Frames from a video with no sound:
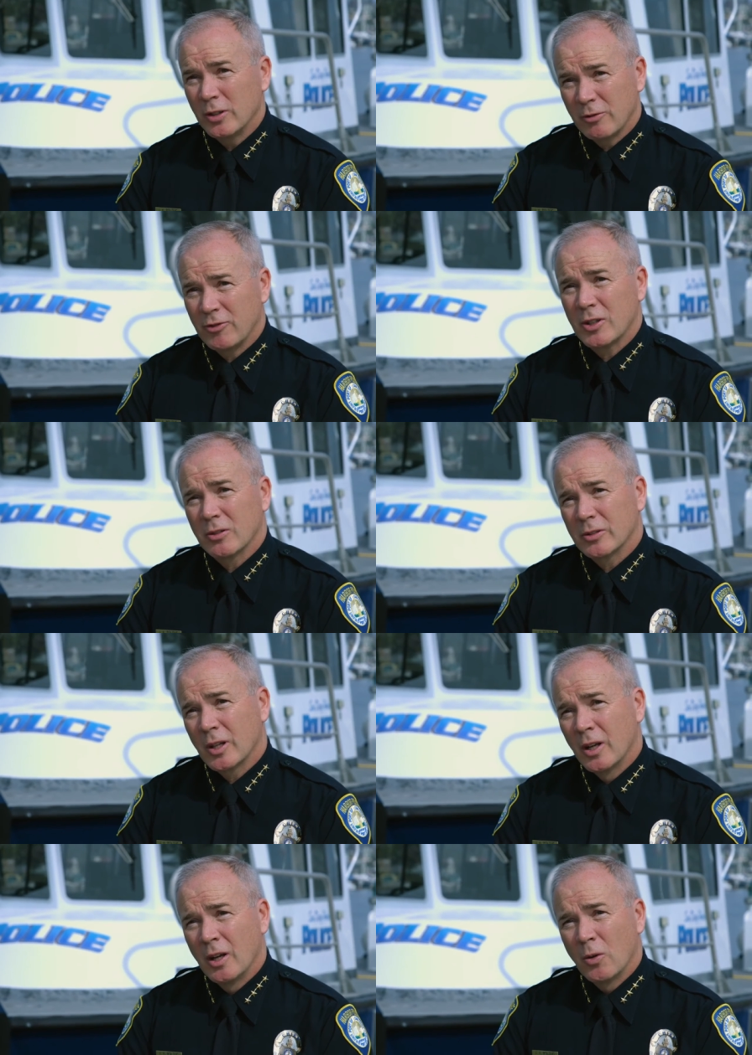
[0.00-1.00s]
in the field.
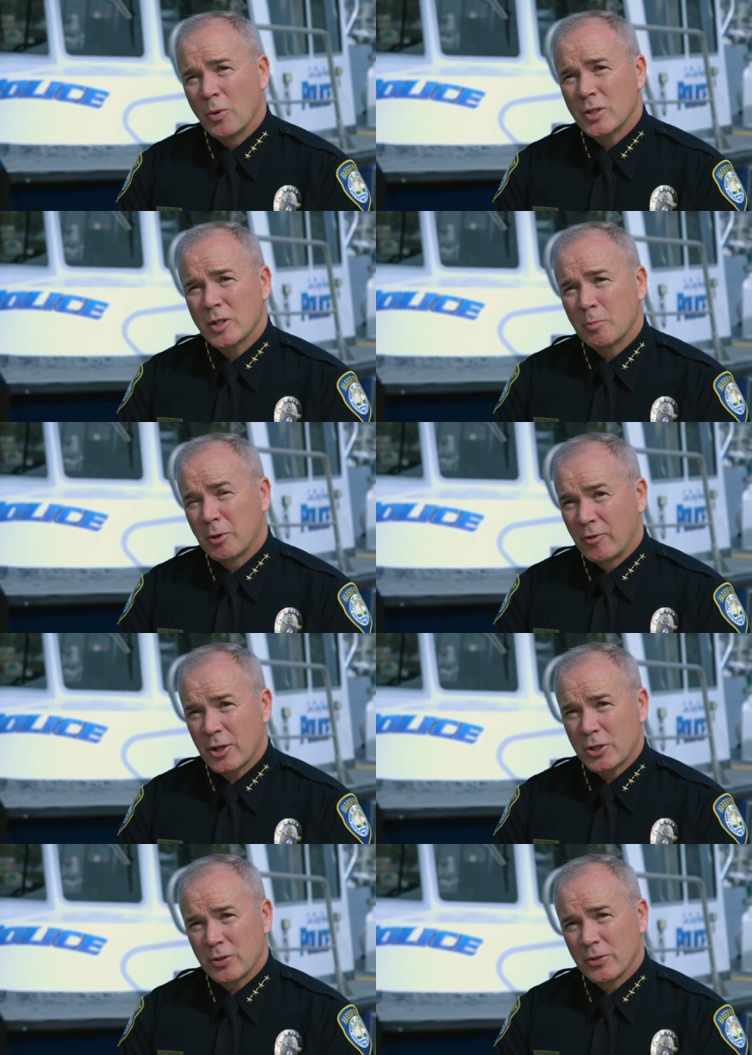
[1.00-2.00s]
We see
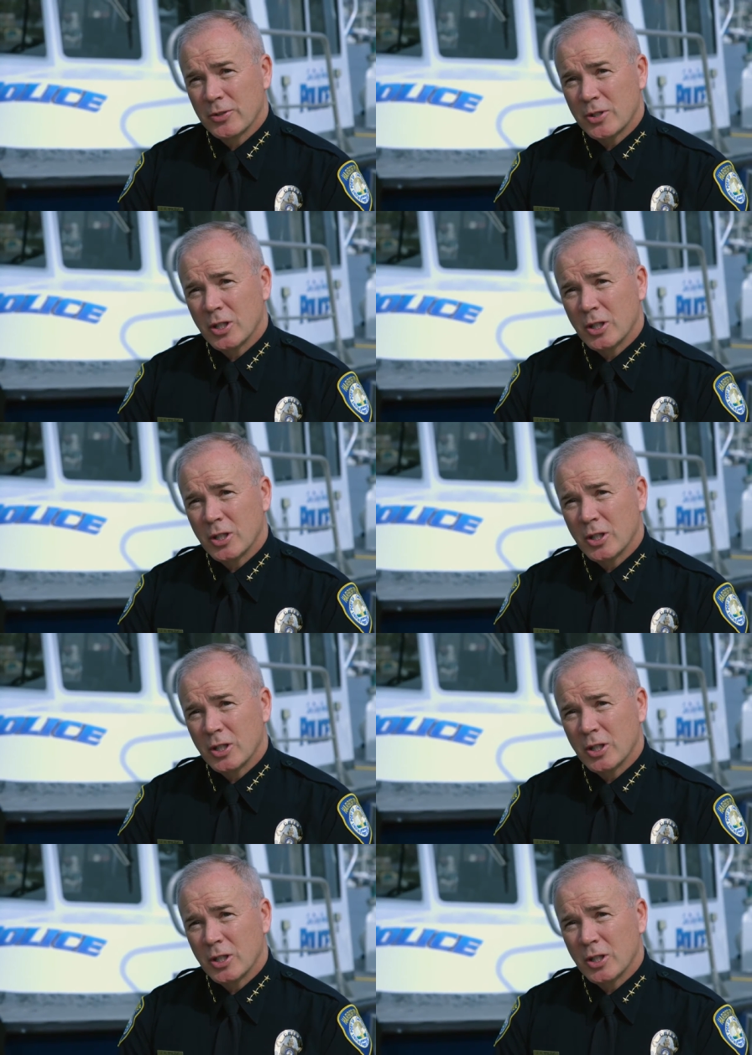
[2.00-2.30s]
professionals